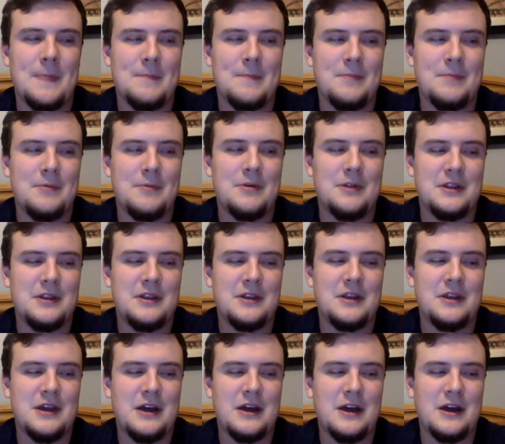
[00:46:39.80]
but
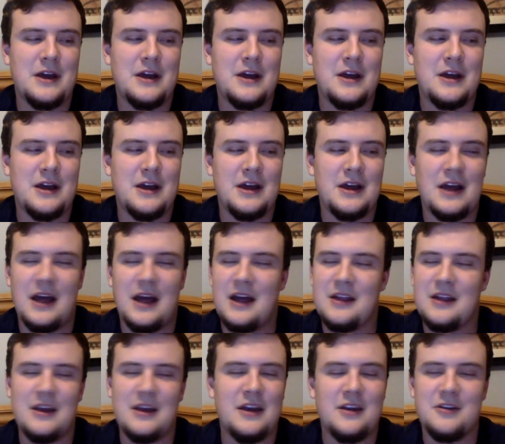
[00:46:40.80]

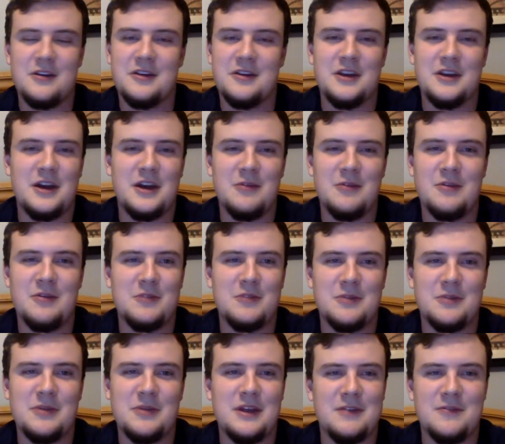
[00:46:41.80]
I agree. I wouldn't
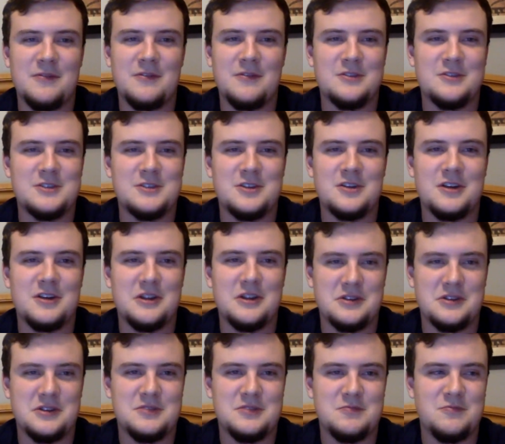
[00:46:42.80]
want to pay for a star. I
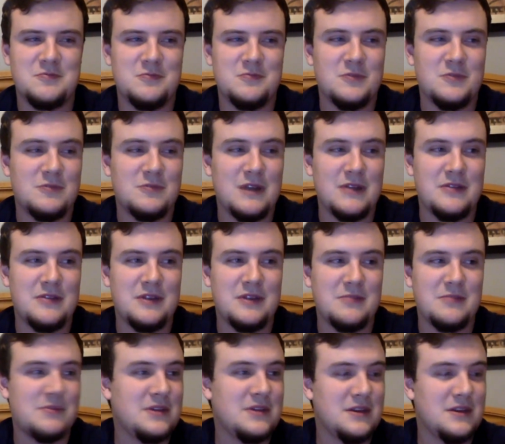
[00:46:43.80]
just would rather
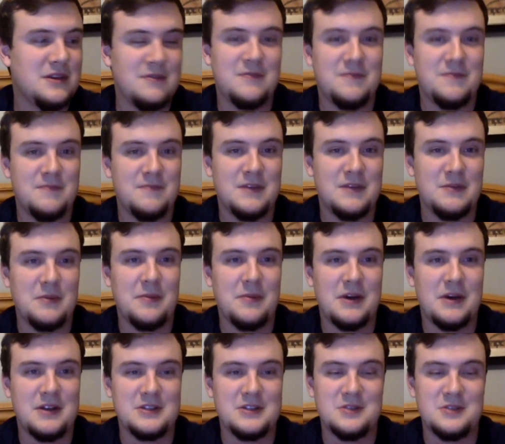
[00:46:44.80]
them give him a
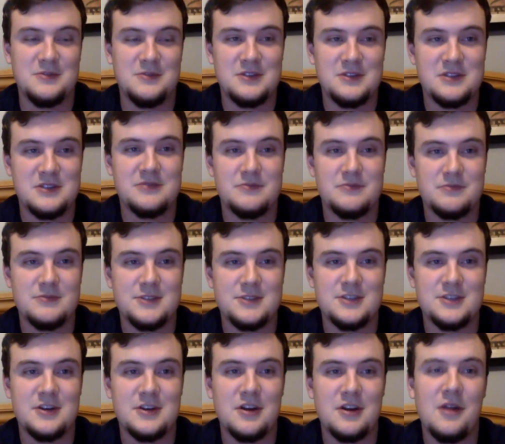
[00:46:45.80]
posthumous
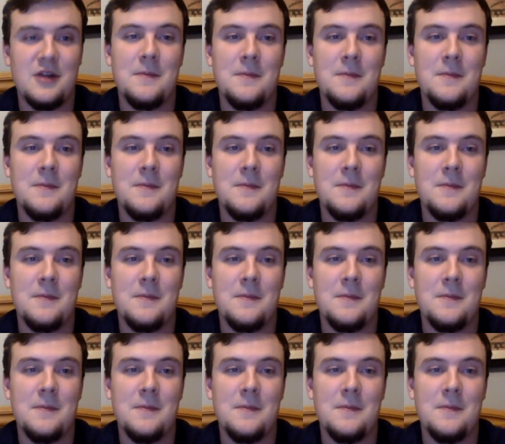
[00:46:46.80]
star.